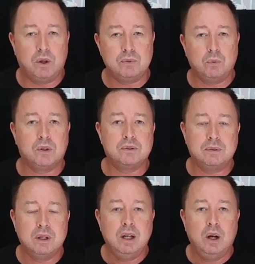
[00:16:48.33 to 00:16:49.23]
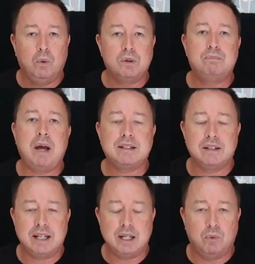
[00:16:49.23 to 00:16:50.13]
was
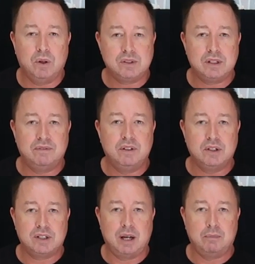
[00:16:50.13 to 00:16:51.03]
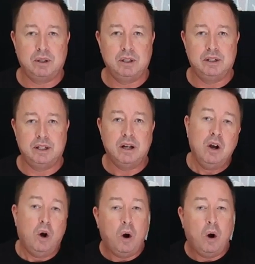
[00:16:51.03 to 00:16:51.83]
better than it was the first time I heard it.